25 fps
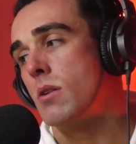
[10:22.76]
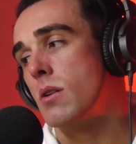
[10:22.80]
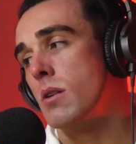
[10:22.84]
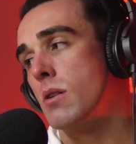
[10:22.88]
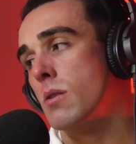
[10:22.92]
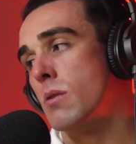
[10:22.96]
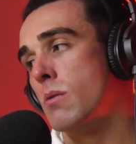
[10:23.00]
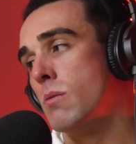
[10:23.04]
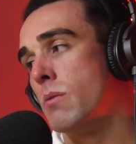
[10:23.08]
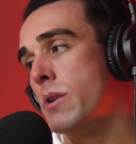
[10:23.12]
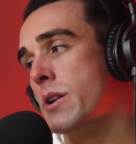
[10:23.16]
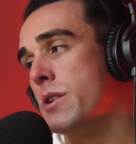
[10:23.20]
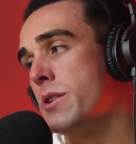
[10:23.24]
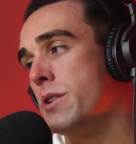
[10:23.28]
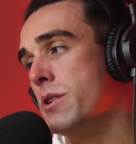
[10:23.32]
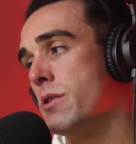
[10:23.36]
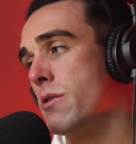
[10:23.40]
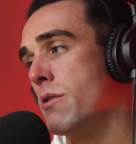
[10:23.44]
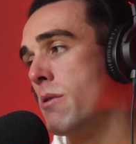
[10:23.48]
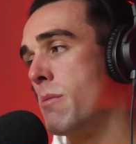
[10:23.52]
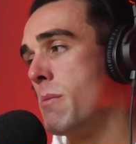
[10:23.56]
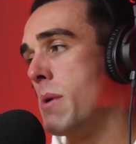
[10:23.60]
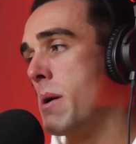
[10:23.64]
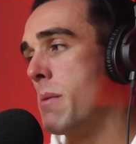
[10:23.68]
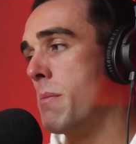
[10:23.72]
When do you
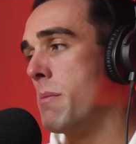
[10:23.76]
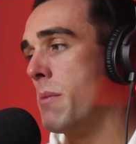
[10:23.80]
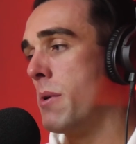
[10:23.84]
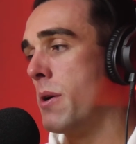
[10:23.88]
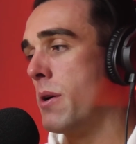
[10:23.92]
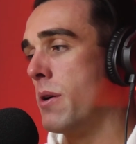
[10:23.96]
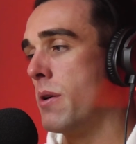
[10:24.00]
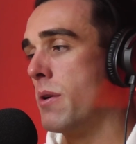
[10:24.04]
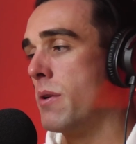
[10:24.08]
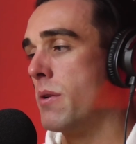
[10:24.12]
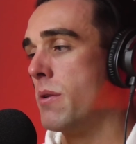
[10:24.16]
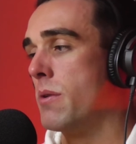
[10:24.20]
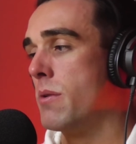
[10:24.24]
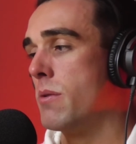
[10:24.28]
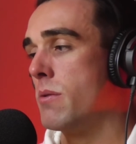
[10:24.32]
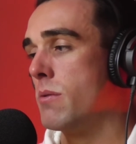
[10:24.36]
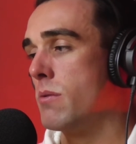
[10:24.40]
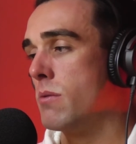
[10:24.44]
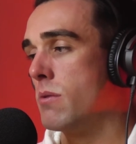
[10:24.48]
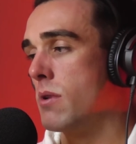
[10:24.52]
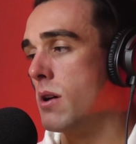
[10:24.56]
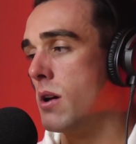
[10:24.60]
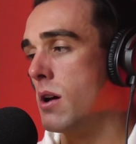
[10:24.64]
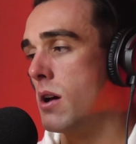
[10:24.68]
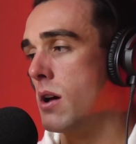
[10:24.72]
remember
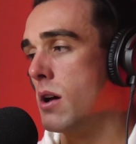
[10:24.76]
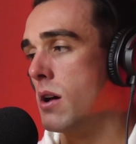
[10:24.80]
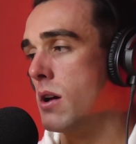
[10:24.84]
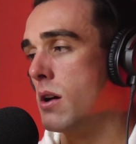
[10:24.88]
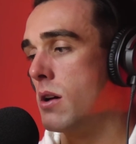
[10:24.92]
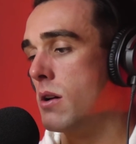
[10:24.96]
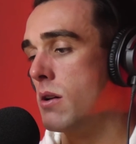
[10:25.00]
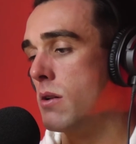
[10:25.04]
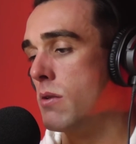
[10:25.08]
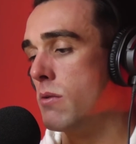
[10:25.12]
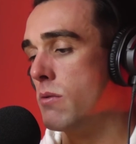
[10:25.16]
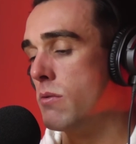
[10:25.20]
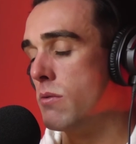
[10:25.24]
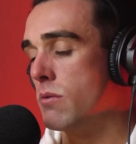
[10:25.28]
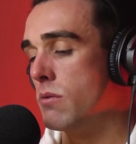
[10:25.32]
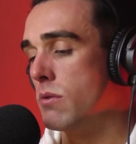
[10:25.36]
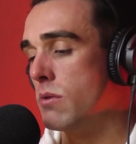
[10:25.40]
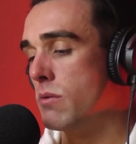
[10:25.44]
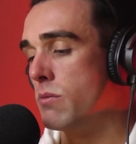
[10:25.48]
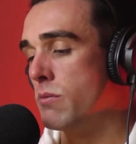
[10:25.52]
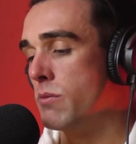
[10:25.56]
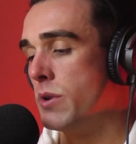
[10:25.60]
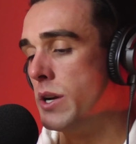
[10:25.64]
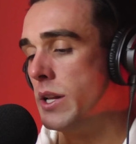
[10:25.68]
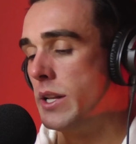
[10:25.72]

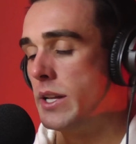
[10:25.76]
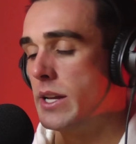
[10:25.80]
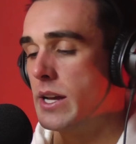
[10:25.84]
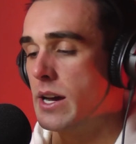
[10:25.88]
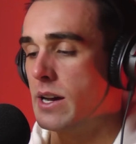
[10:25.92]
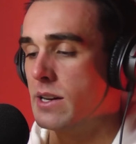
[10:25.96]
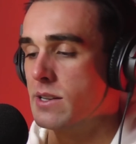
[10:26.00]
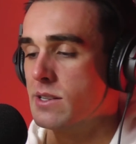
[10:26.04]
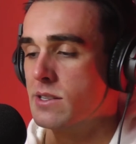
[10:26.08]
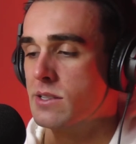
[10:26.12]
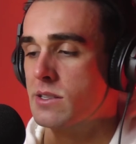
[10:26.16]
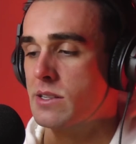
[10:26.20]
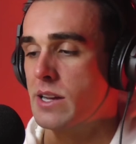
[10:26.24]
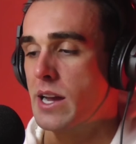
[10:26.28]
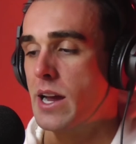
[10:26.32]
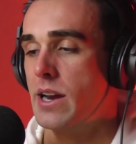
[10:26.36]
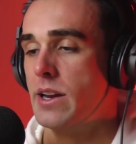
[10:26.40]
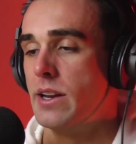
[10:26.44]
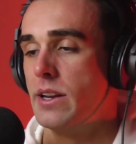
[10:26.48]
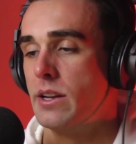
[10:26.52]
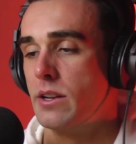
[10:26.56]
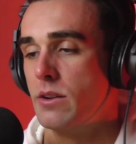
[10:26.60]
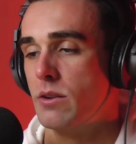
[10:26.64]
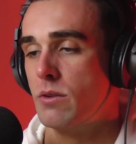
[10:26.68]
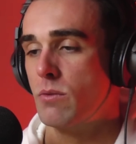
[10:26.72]
really
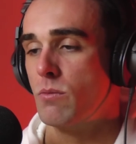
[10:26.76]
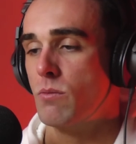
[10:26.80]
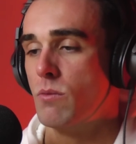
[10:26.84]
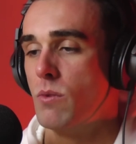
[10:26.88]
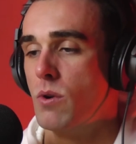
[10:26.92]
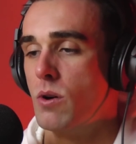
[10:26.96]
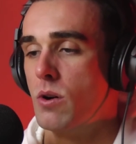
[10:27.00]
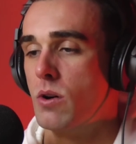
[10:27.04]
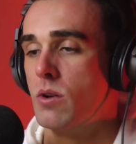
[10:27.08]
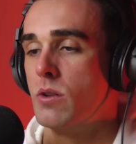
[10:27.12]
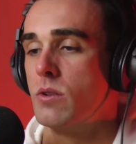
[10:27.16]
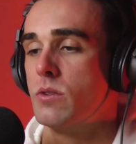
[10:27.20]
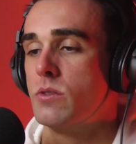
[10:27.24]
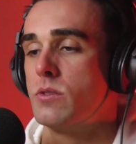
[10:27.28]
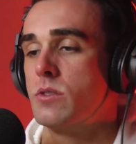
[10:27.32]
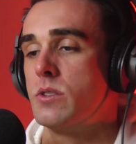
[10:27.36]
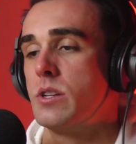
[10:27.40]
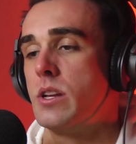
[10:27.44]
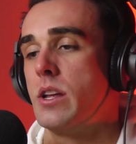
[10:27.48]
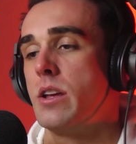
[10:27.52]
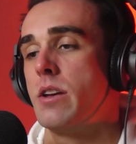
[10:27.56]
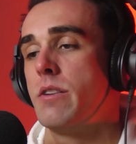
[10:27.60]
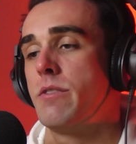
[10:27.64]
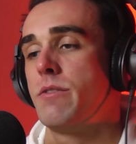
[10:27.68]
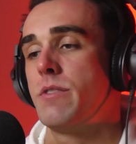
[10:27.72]
understanding what
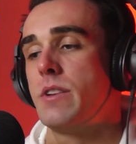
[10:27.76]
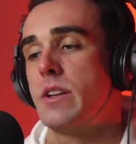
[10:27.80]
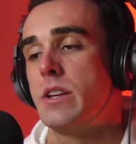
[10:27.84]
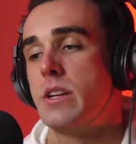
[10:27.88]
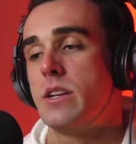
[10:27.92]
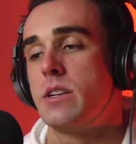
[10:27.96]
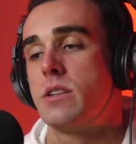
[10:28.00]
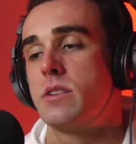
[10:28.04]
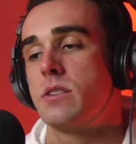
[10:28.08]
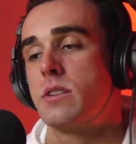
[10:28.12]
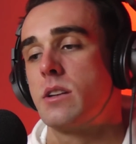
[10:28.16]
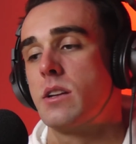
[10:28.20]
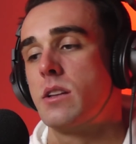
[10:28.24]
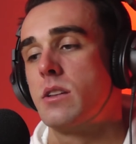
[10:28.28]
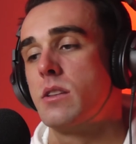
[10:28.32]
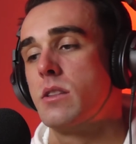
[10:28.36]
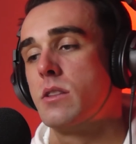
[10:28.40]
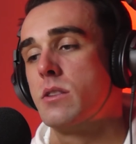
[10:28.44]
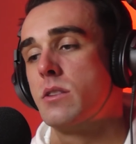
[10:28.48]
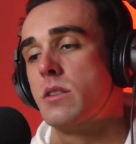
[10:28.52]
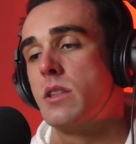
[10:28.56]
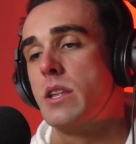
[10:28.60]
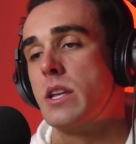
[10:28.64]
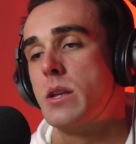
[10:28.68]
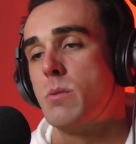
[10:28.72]
CF is
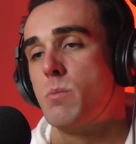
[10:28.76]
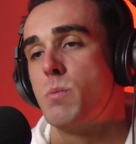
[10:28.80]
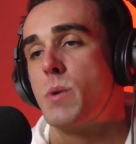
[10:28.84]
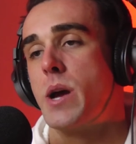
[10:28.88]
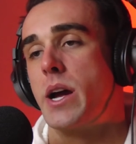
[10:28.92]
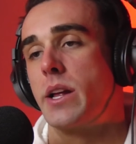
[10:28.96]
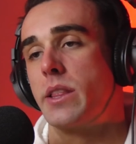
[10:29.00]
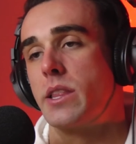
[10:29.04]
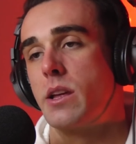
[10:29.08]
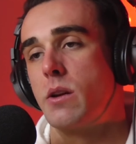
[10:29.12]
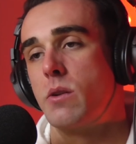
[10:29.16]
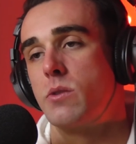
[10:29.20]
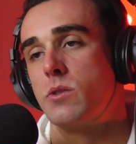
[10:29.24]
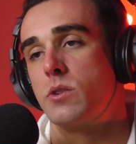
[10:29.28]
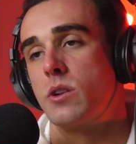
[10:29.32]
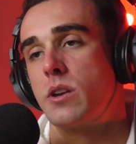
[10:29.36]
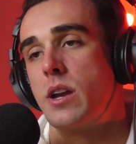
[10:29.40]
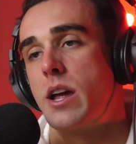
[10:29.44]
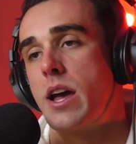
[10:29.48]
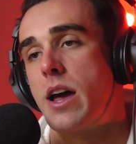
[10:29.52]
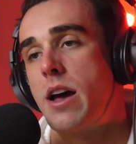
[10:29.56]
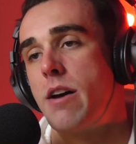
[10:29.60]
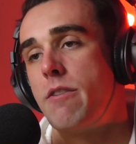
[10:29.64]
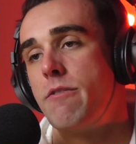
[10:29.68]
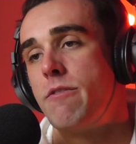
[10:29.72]
and the impact that it was going to
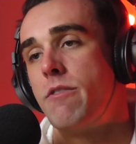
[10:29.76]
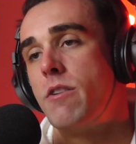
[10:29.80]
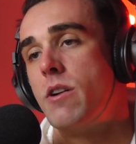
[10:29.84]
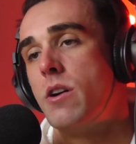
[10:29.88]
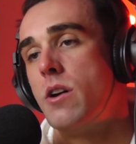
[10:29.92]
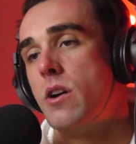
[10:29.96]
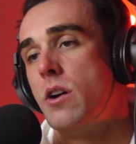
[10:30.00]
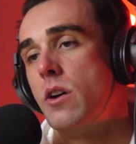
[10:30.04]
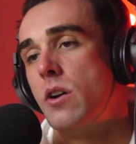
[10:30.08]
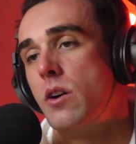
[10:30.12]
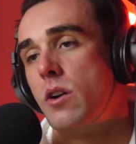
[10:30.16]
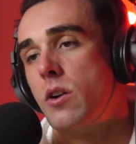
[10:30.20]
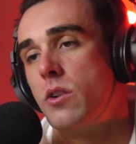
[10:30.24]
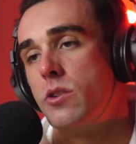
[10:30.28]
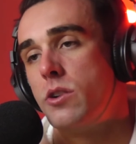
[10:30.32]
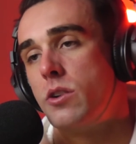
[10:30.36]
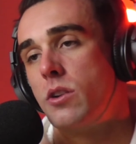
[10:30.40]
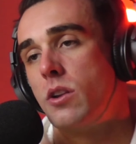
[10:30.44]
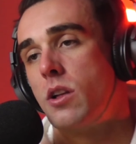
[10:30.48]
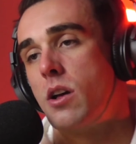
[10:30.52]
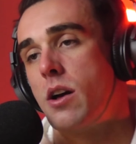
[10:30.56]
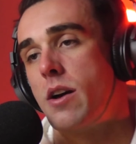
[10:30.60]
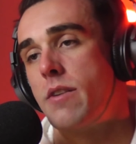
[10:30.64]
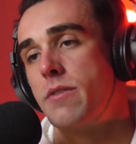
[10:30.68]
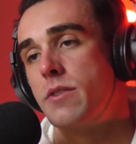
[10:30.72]
have on your
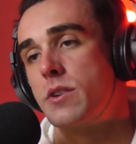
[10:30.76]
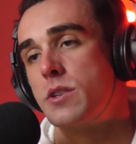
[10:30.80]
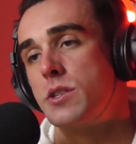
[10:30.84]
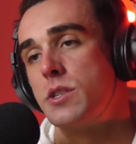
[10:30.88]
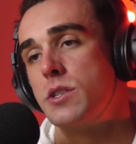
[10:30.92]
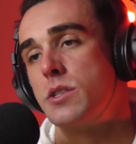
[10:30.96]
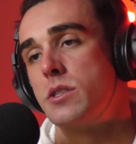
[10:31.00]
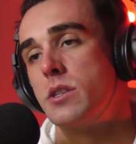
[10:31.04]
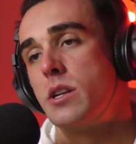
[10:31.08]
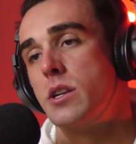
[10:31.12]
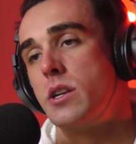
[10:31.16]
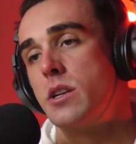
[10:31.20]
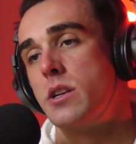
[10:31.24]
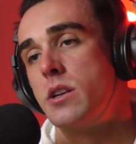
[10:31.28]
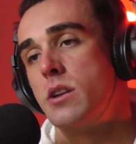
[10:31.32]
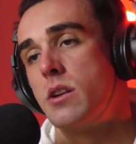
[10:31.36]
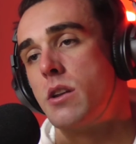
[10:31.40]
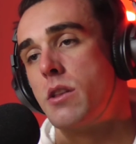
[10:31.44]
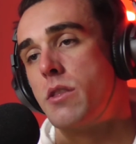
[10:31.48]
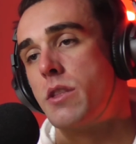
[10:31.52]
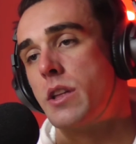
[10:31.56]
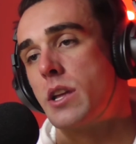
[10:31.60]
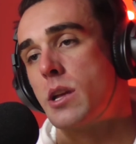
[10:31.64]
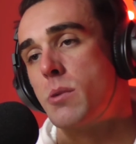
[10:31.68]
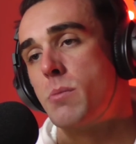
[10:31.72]
life? Because you said you
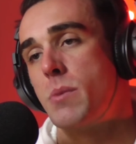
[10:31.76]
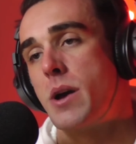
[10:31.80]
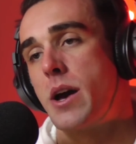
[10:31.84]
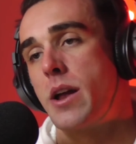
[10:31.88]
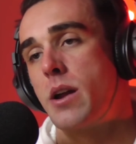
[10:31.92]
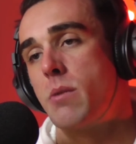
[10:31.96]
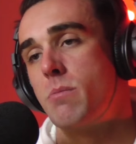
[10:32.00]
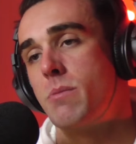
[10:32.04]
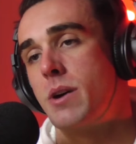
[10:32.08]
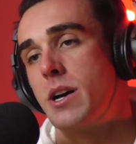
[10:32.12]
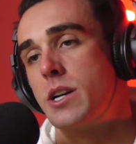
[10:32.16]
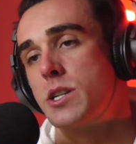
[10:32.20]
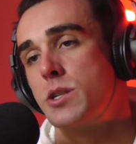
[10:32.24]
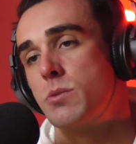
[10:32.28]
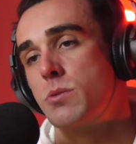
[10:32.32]
didn't think about it much